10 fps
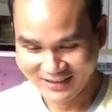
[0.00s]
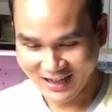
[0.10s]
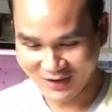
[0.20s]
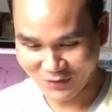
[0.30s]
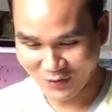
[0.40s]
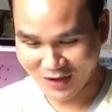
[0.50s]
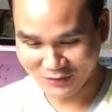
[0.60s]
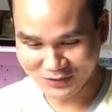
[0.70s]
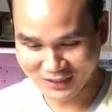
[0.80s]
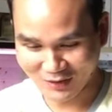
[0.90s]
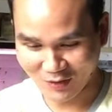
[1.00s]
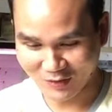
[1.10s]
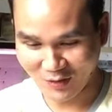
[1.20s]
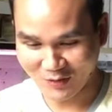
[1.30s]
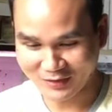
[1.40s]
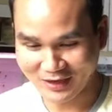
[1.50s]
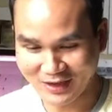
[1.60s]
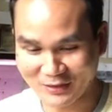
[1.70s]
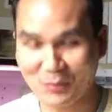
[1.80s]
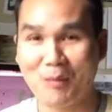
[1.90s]
I don't know how to get on the
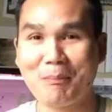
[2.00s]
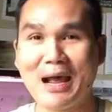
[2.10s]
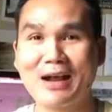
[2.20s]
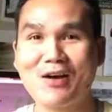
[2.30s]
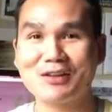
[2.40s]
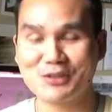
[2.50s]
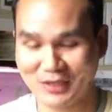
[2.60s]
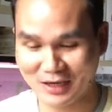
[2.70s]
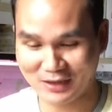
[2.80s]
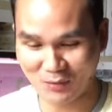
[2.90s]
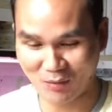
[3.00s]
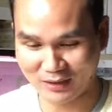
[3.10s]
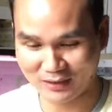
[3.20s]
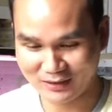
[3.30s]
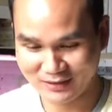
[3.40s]
other back onto the other one.